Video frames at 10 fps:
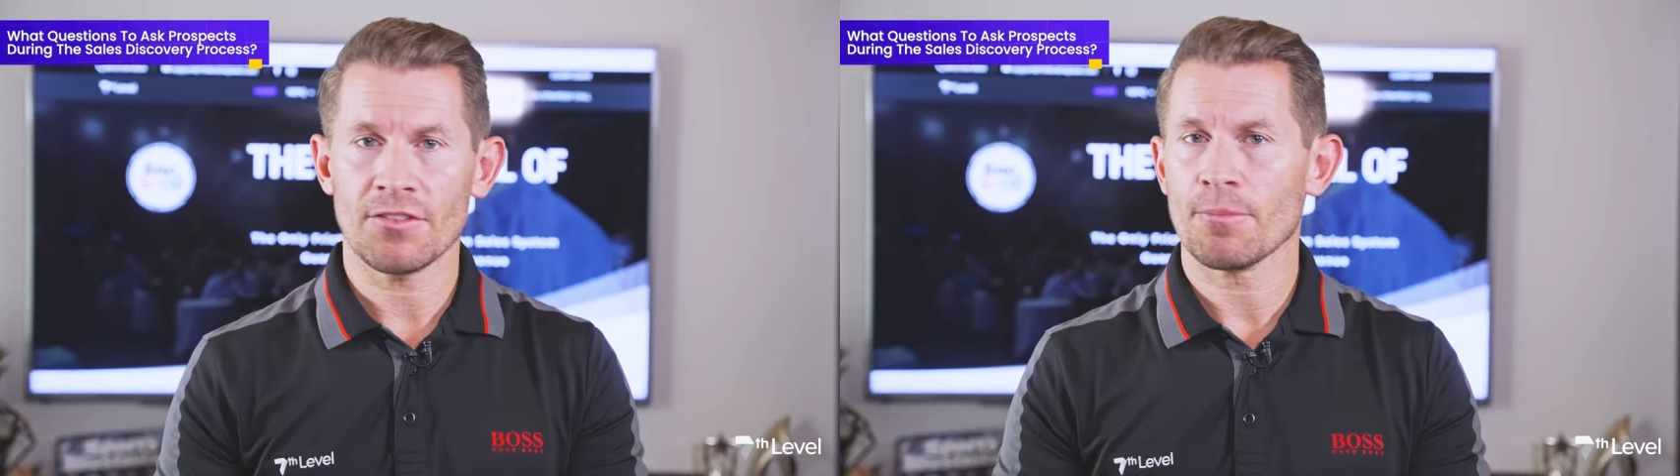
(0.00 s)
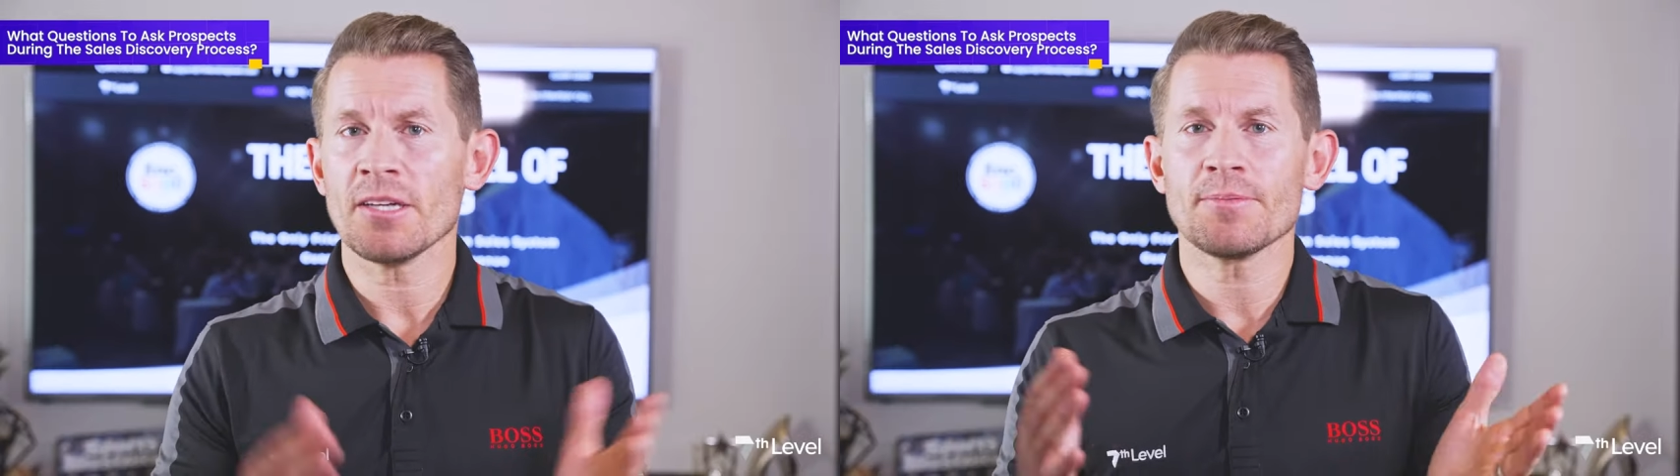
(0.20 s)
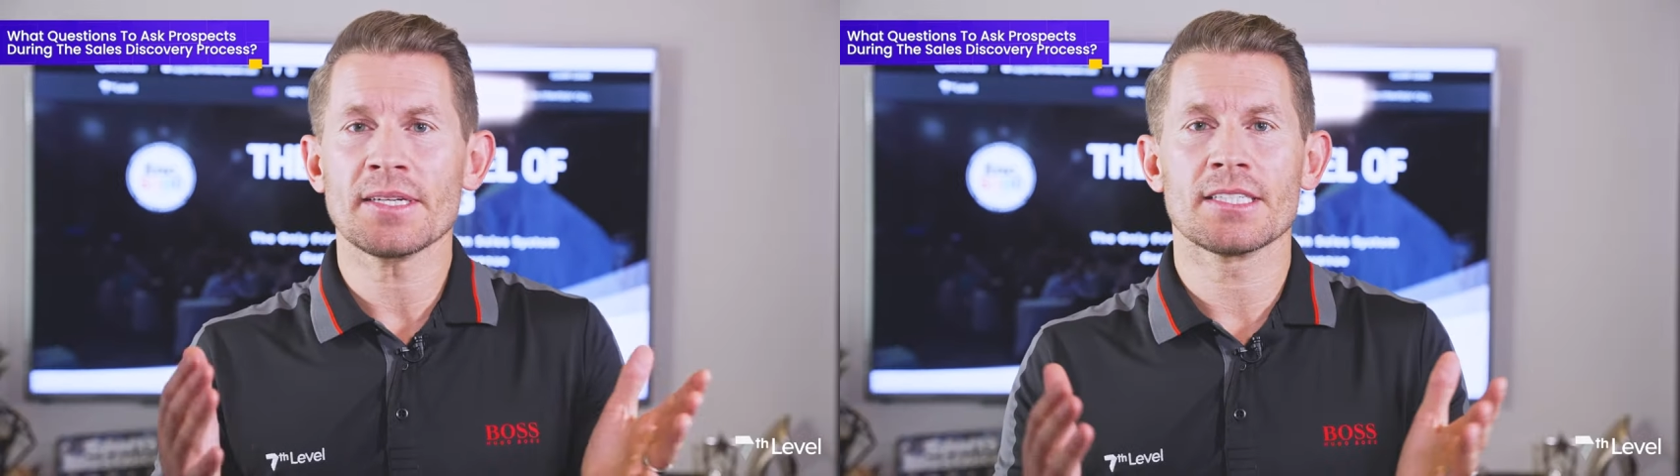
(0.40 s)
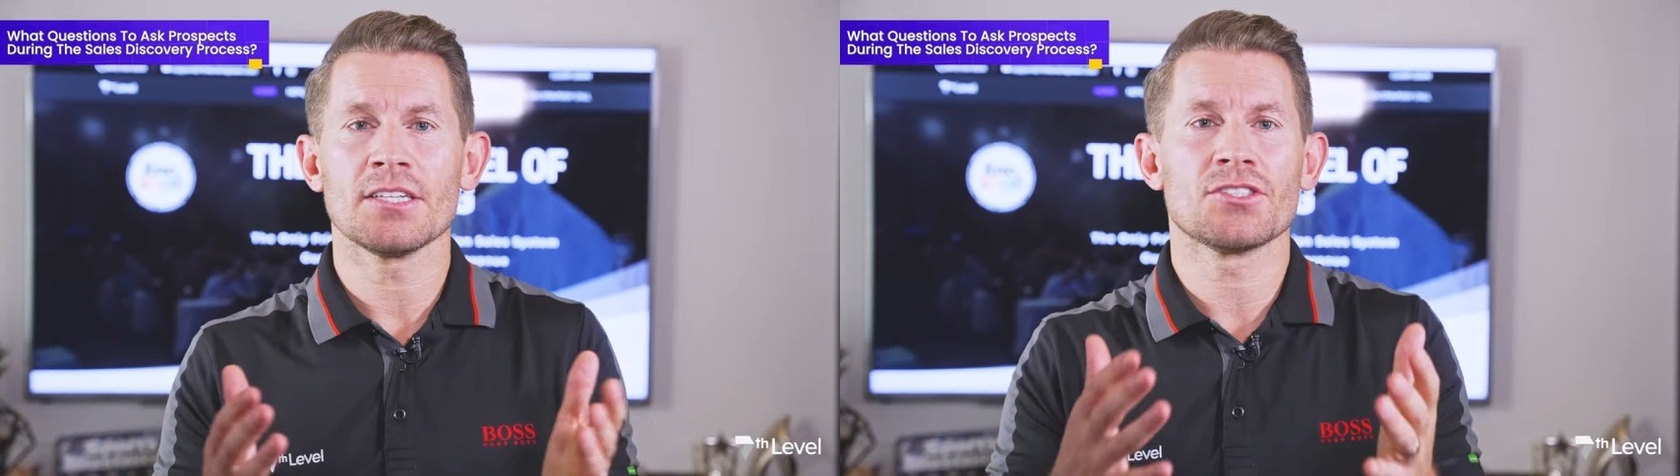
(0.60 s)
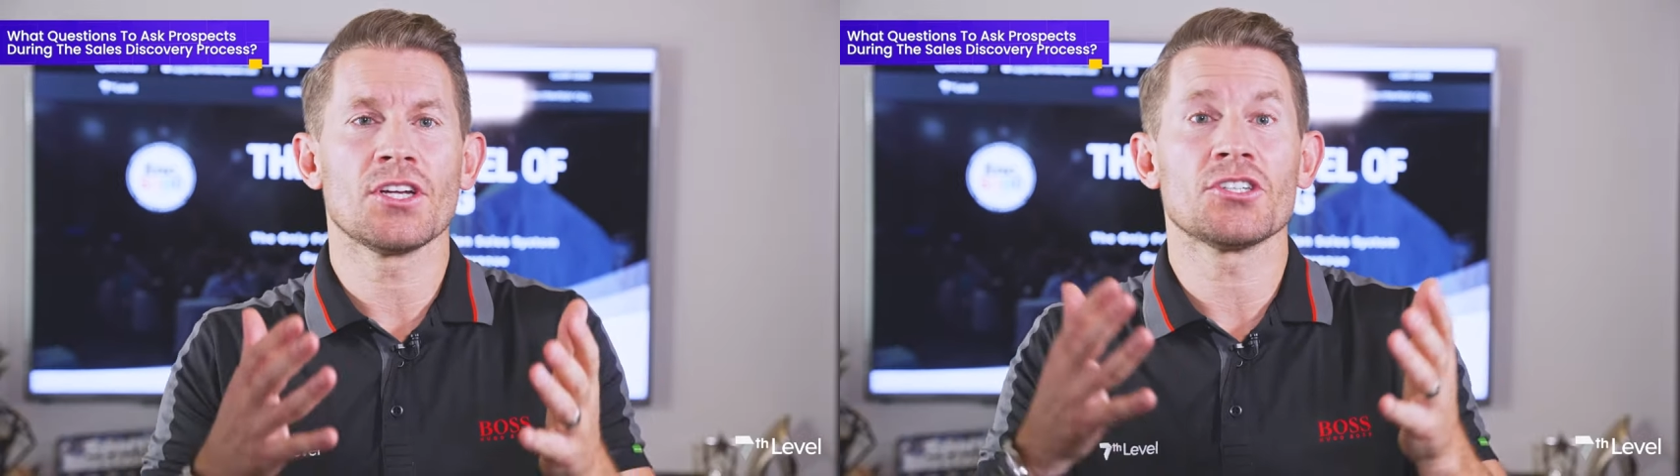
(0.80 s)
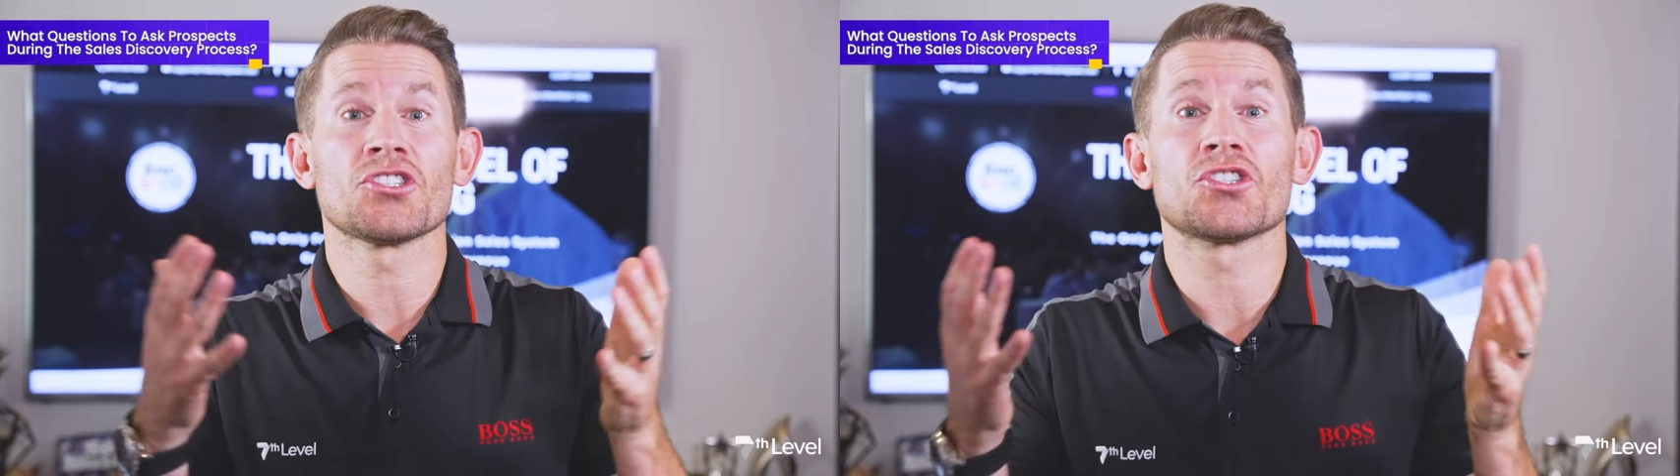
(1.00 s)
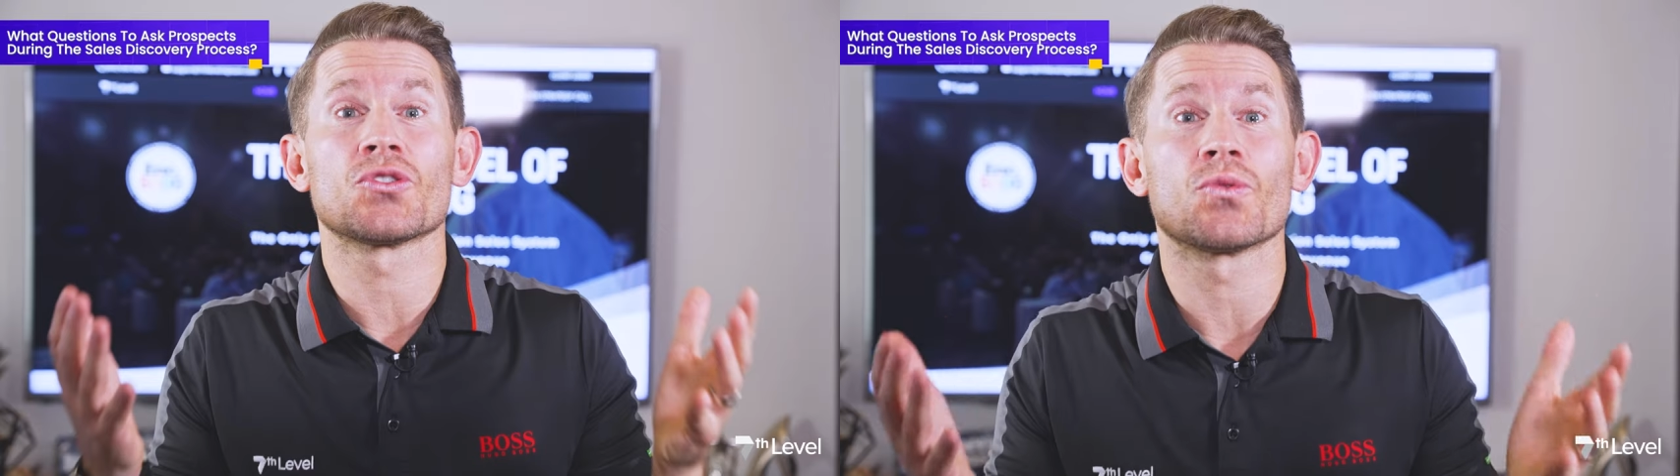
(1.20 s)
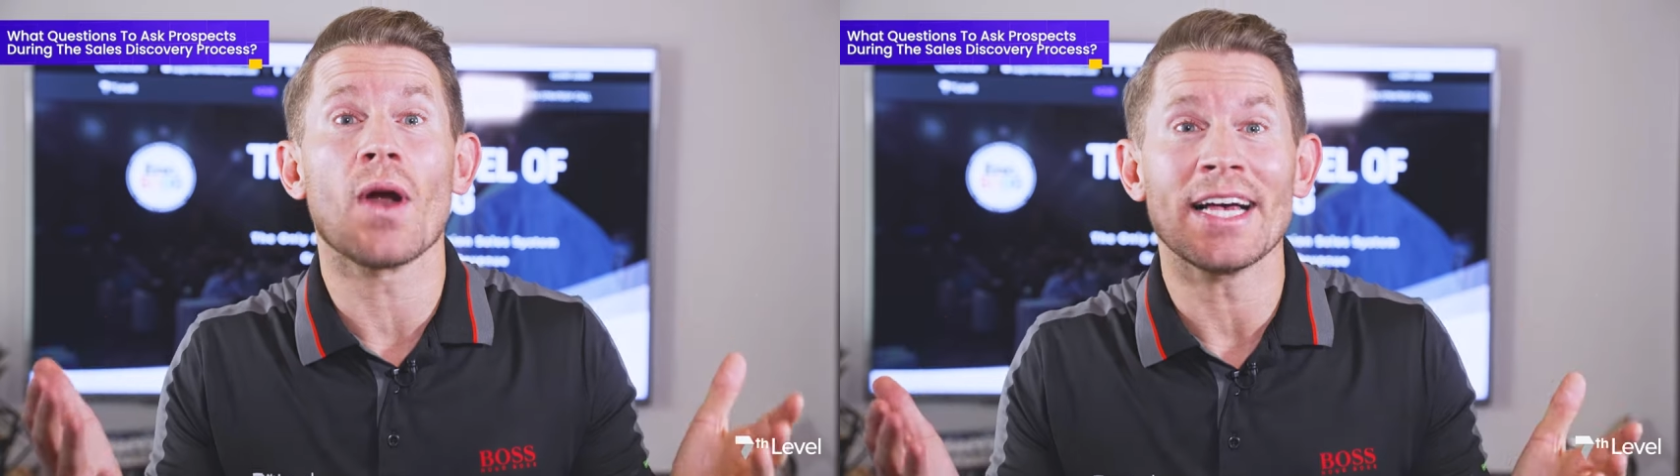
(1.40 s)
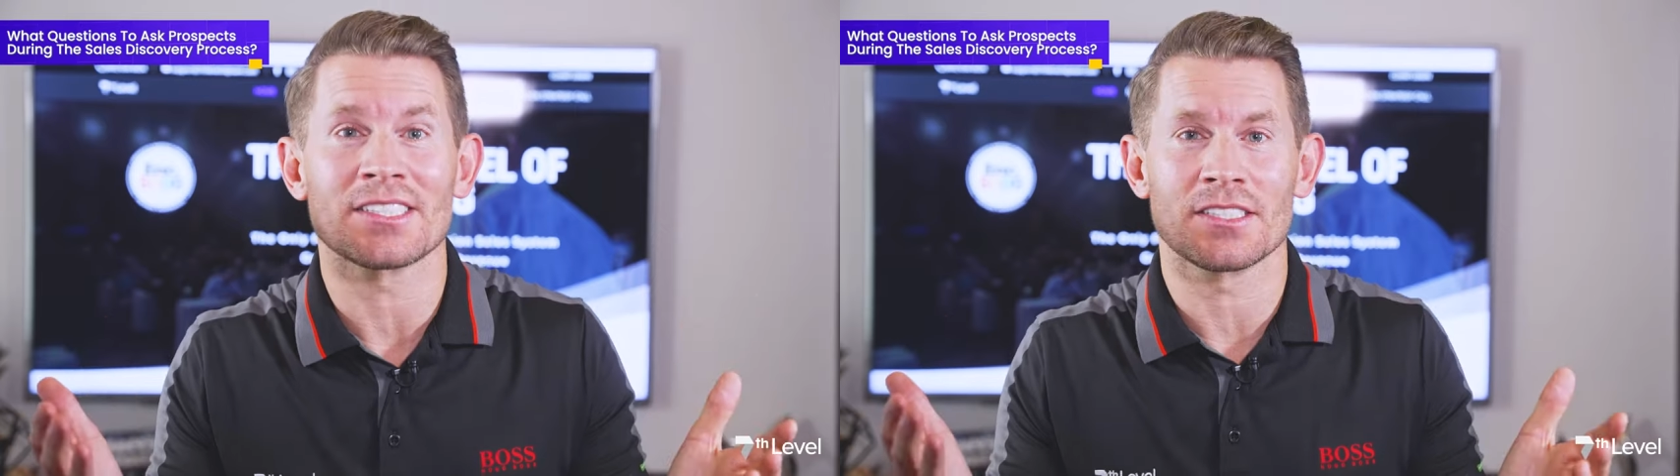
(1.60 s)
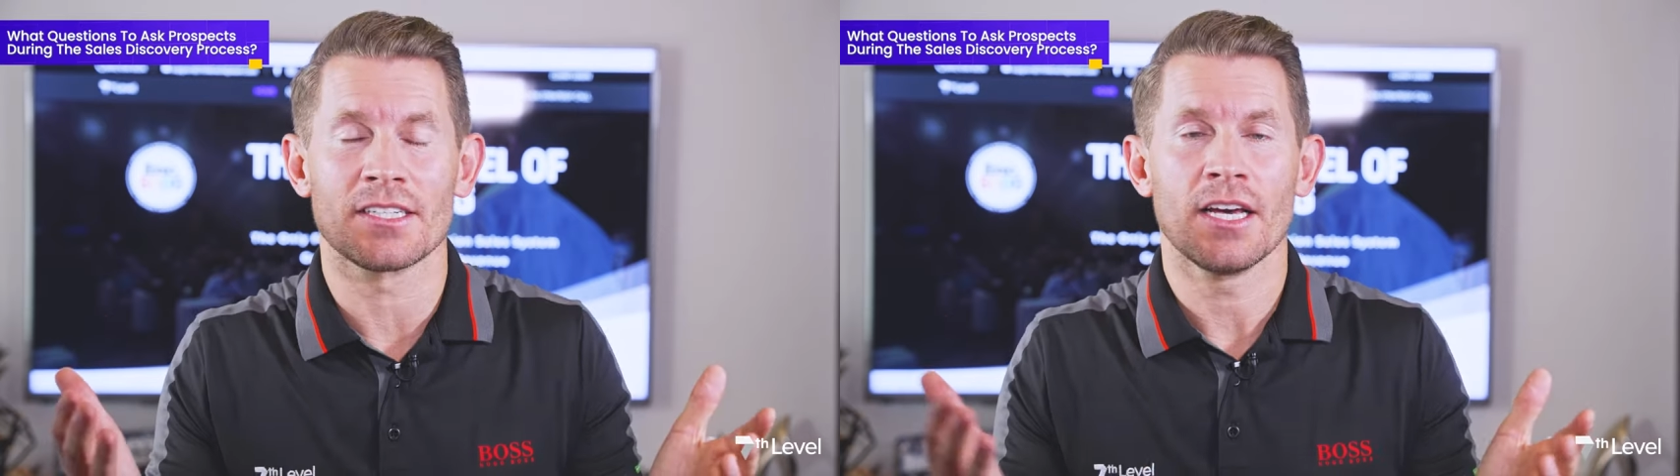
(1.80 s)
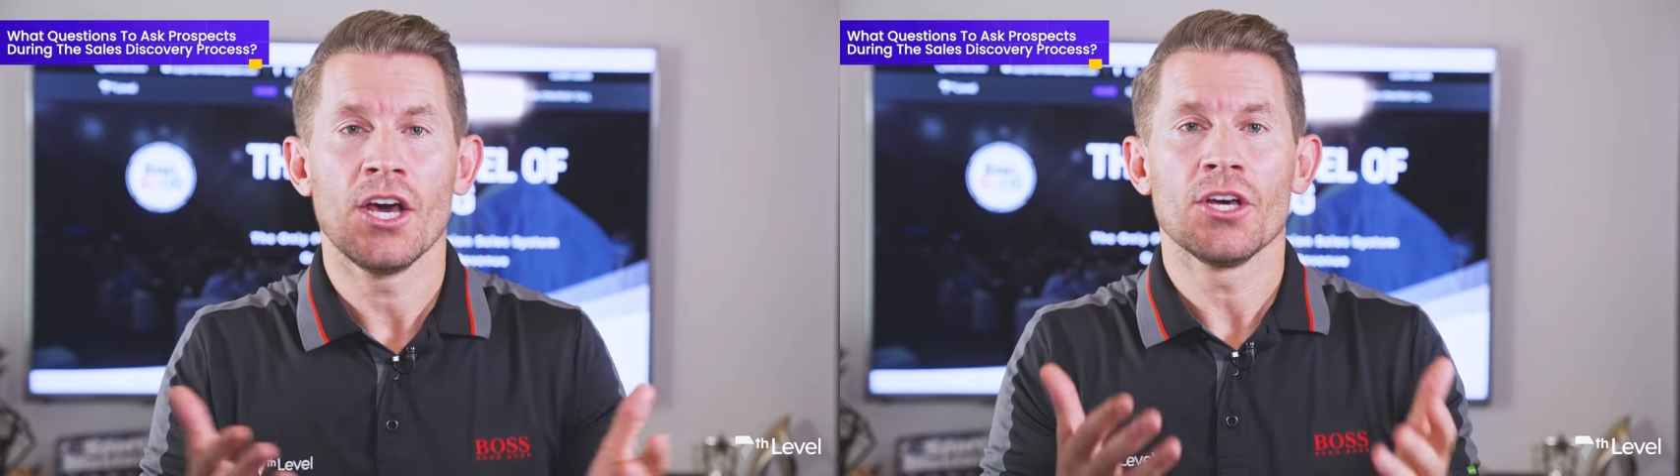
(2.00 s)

Now, if the prospect says they're stressed,